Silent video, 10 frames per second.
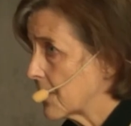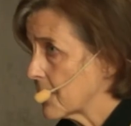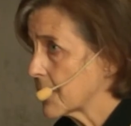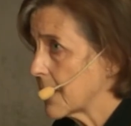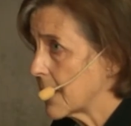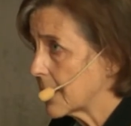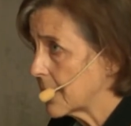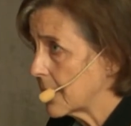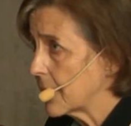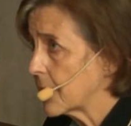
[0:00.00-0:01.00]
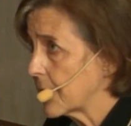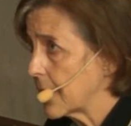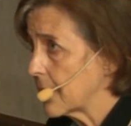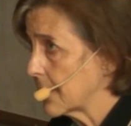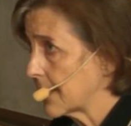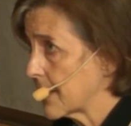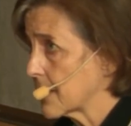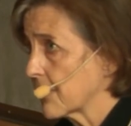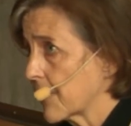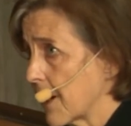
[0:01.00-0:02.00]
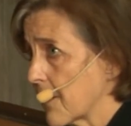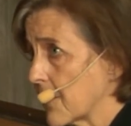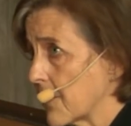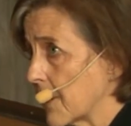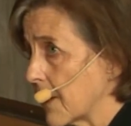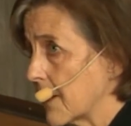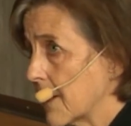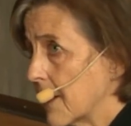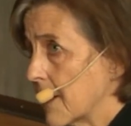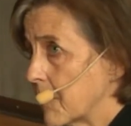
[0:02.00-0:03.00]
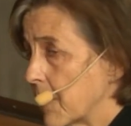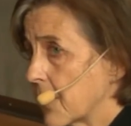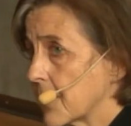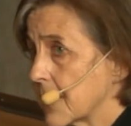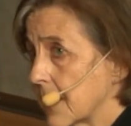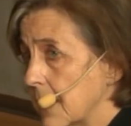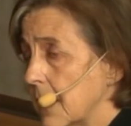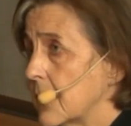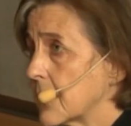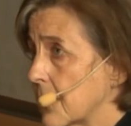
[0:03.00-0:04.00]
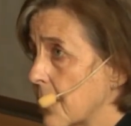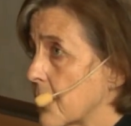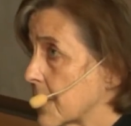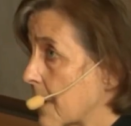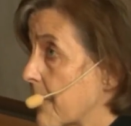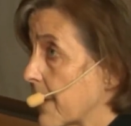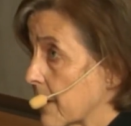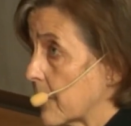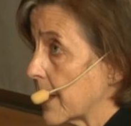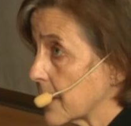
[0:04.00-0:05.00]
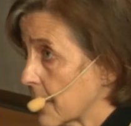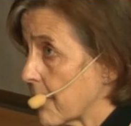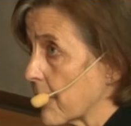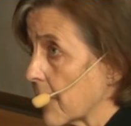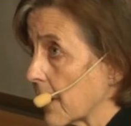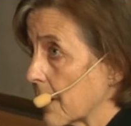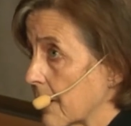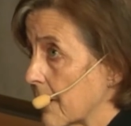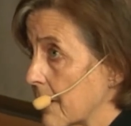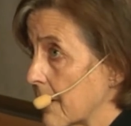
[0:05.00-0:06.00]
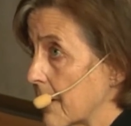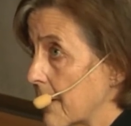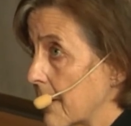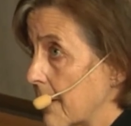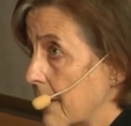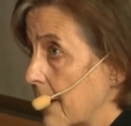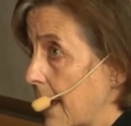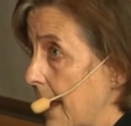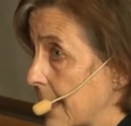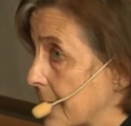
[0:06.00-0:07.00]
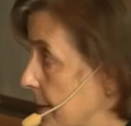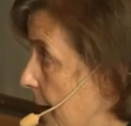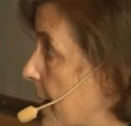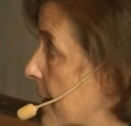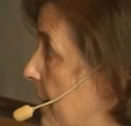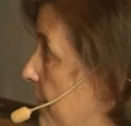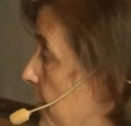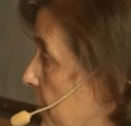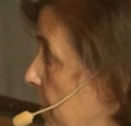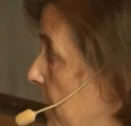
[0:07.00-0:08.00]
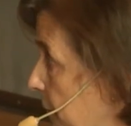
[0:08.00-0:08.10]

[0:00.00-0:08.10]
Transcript: goes on in the neonatal intensive care unit because they need to know something about suffering. And it's not enough to read